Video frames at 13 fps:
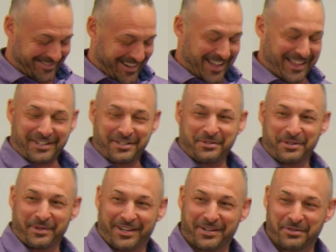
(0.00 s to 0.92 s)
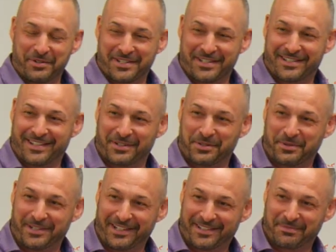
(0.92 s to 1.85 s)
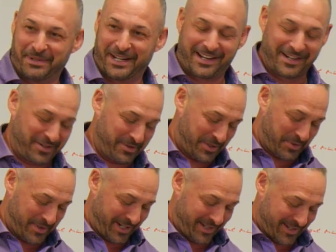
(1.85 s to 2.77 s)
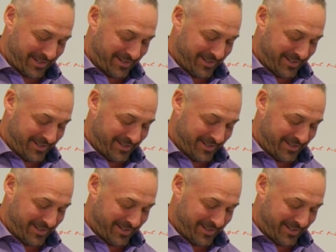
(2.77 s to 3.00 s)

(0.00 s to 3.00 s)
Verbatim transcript: I like doing it with hundreds instead of 20s, but I can do it with 20s.